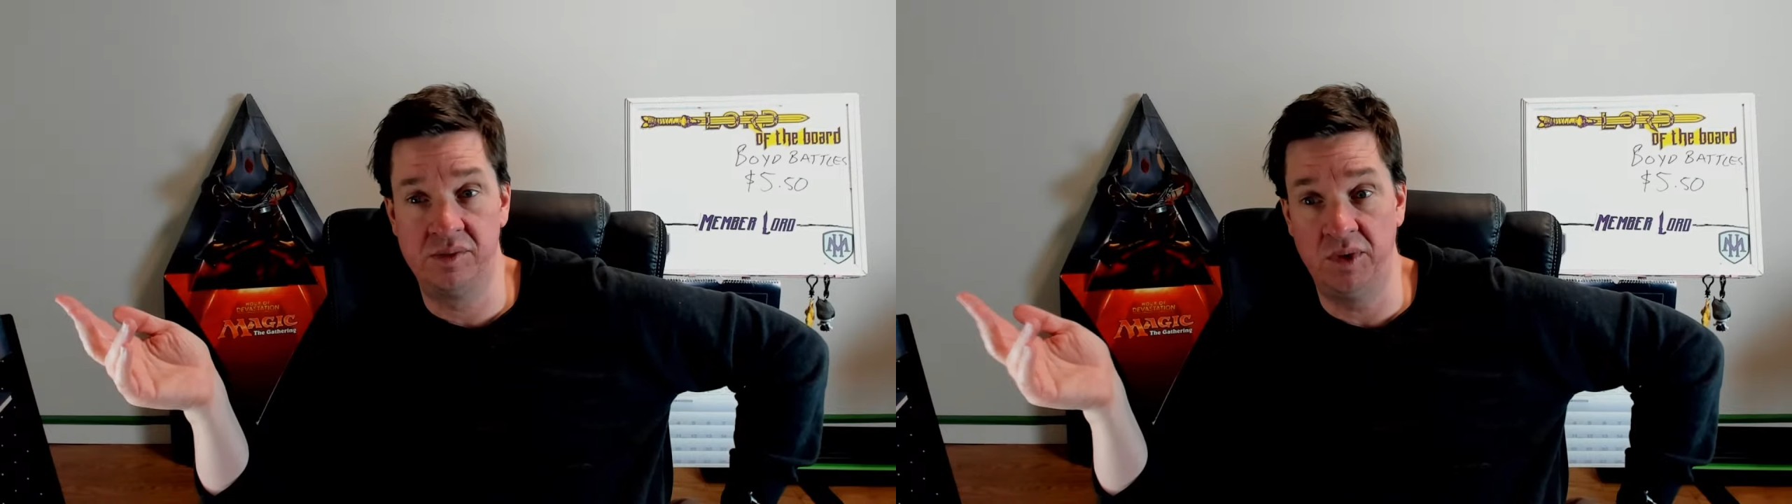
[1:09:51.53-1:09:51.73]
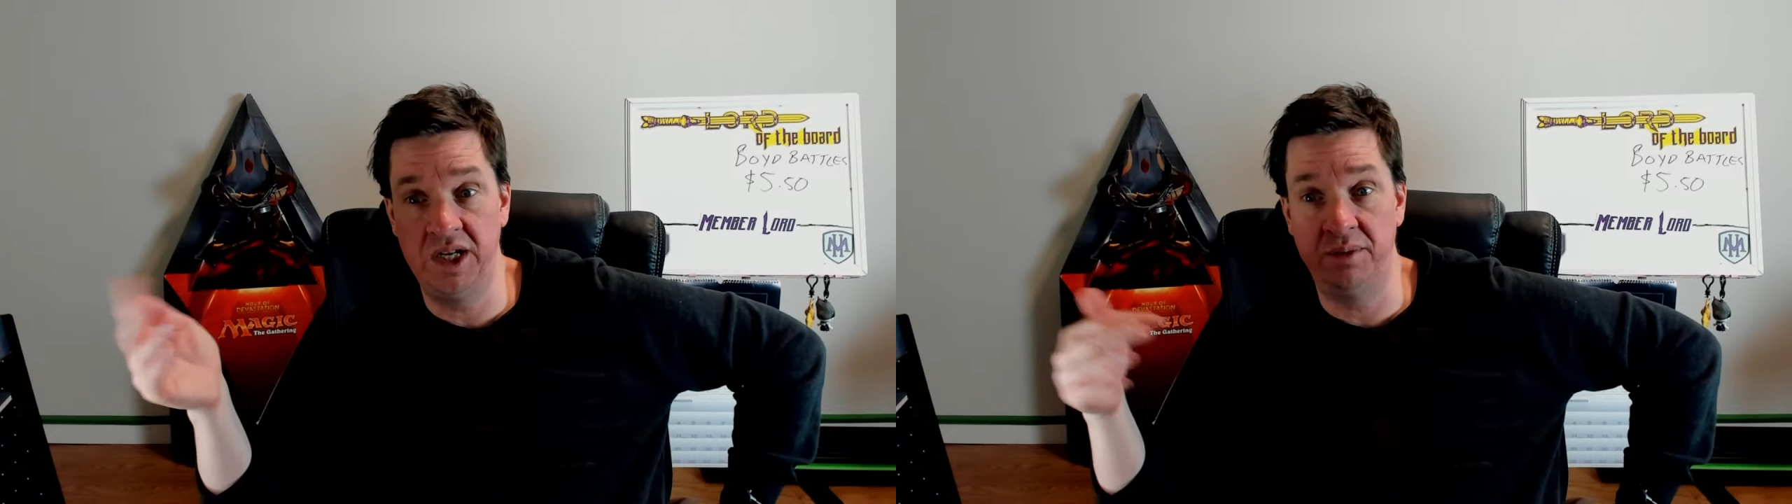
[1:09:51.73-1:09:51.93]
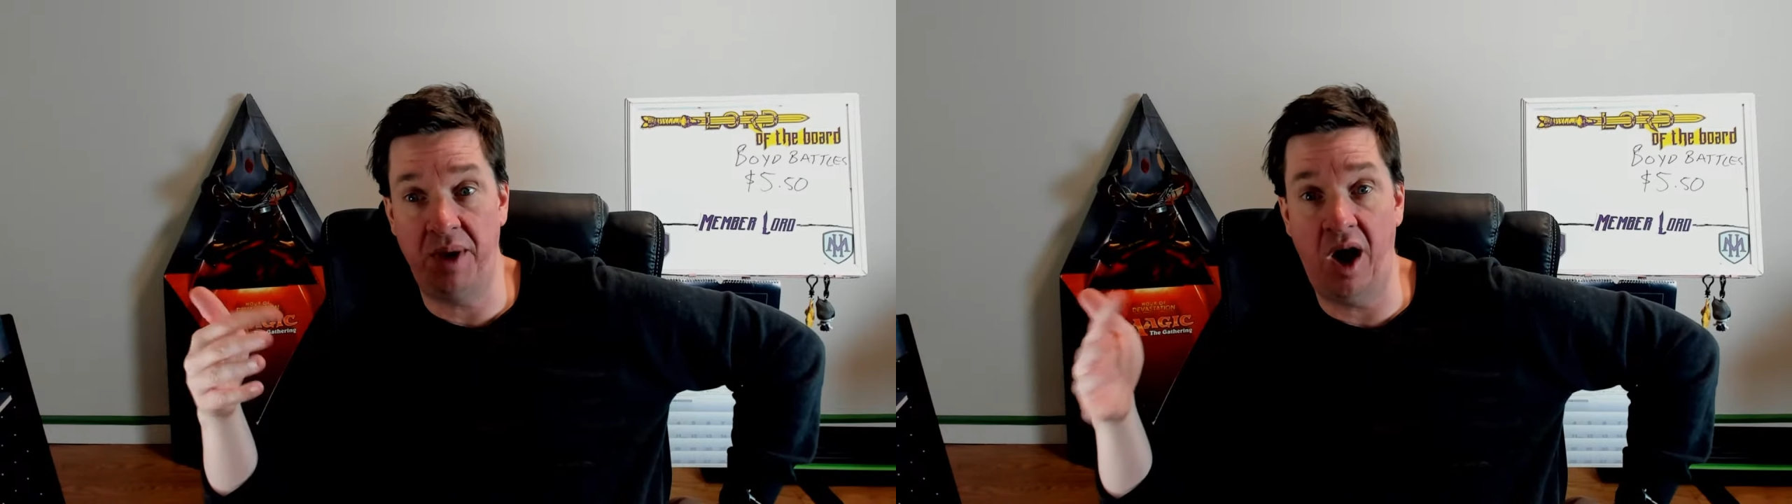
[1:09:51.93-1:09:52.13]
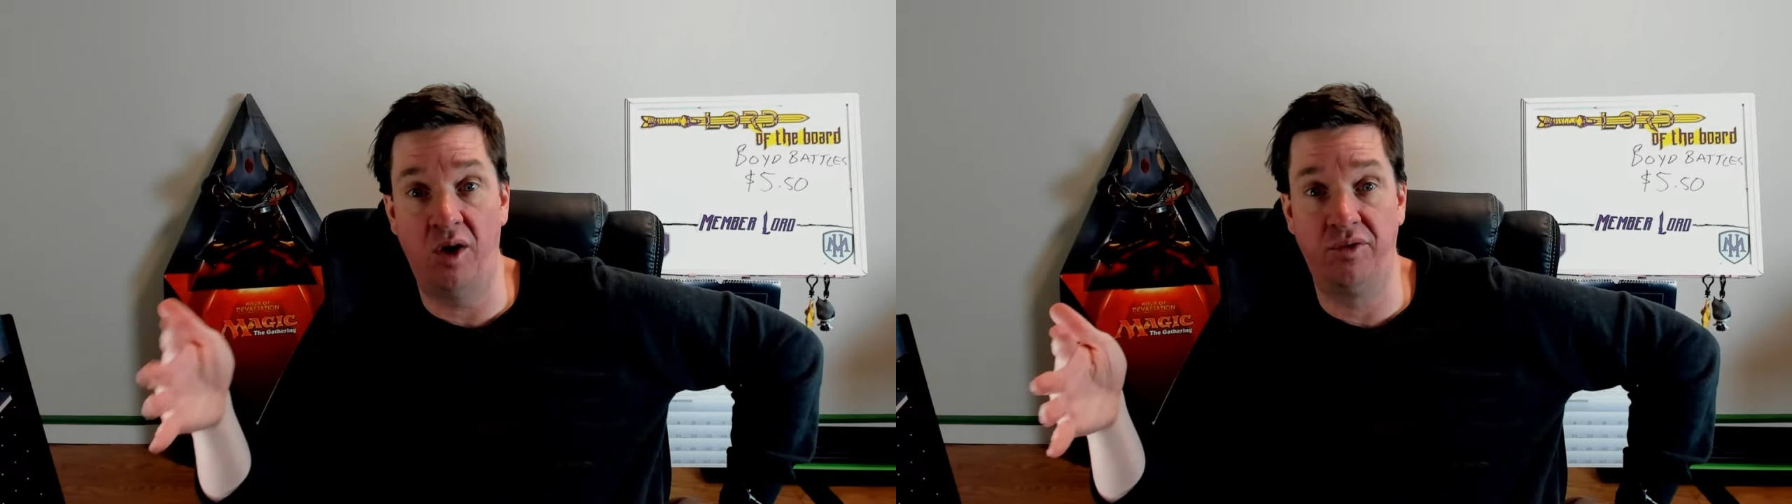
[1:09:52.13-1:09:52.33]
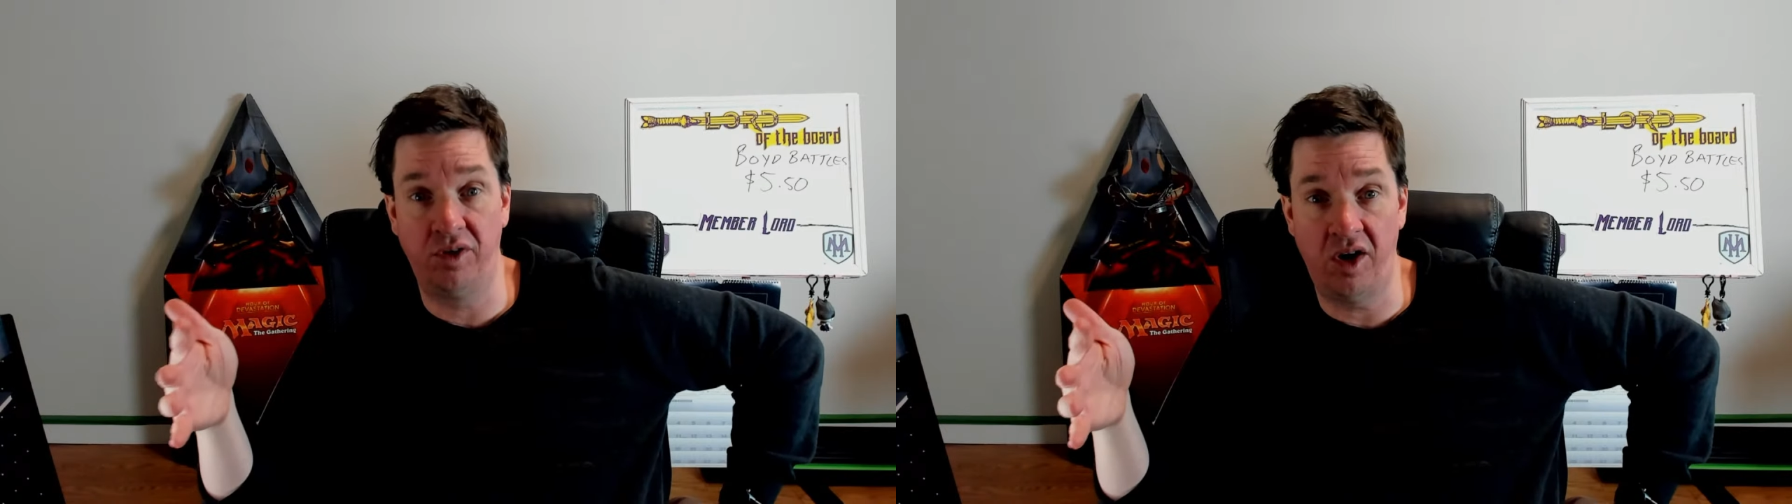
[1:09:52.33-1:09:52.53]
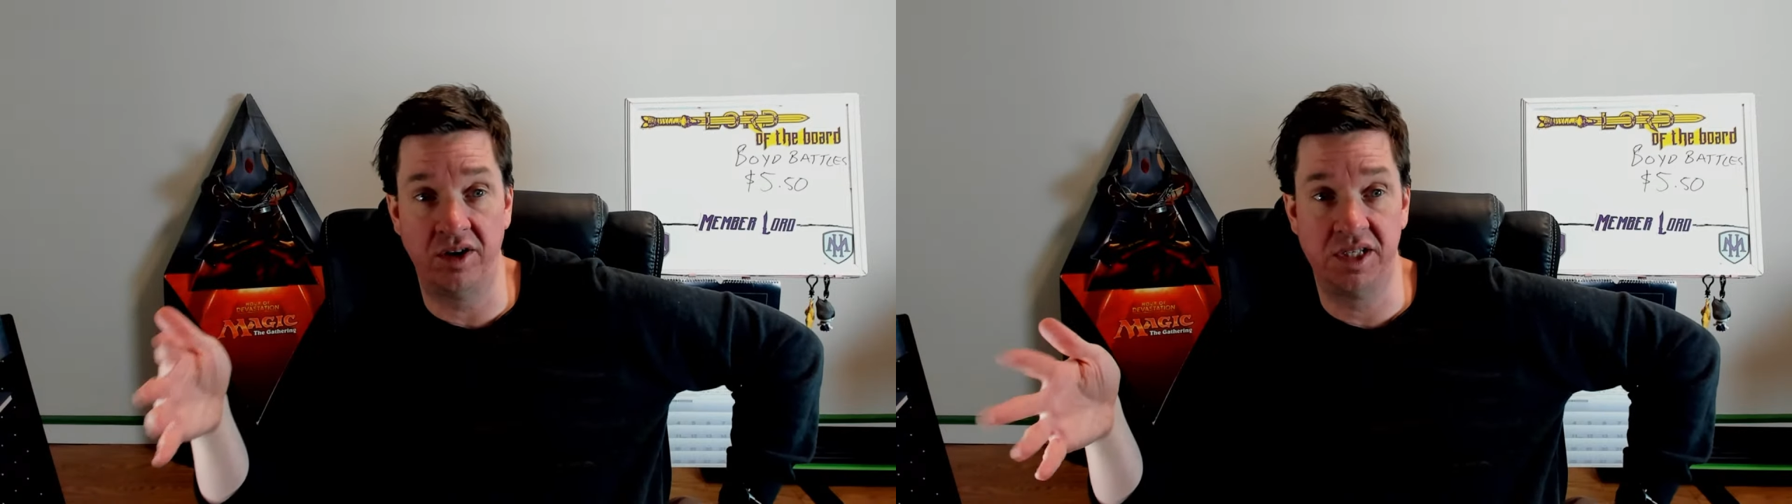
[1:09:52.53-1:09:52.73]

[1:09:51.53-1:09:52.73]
We need powerful cards